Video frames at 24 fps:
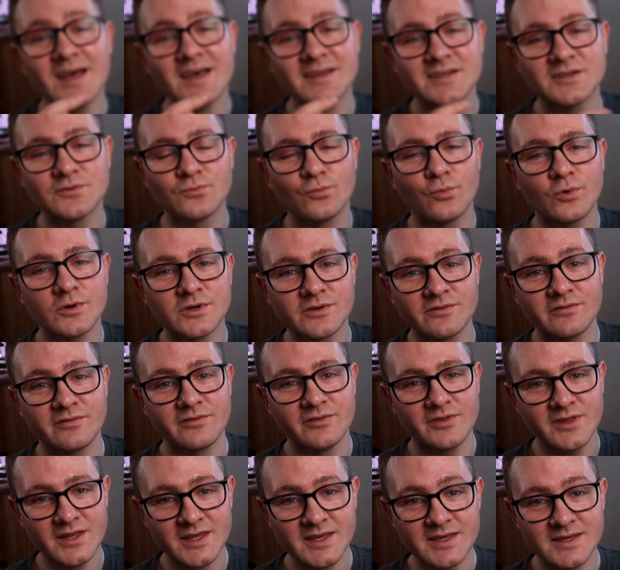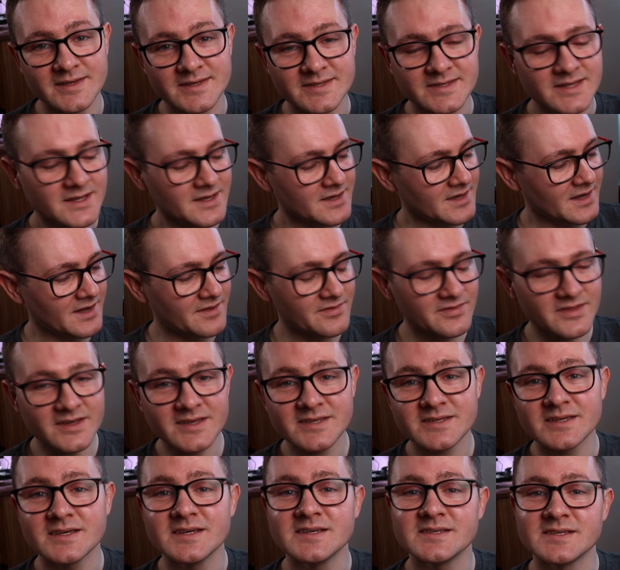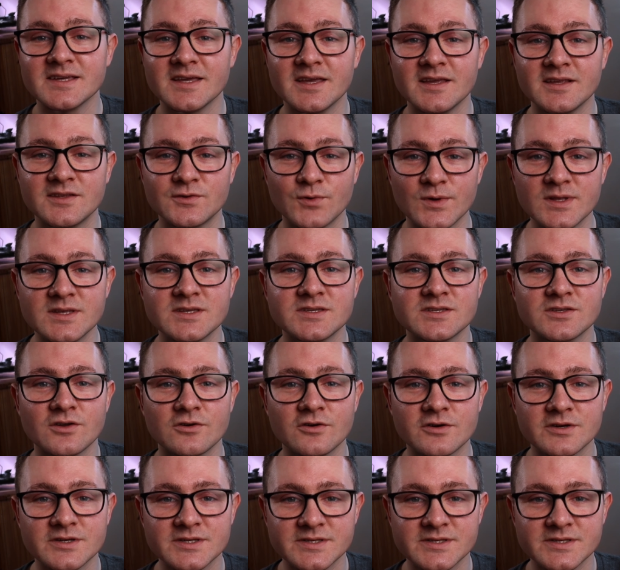added one of these, and this is a twin star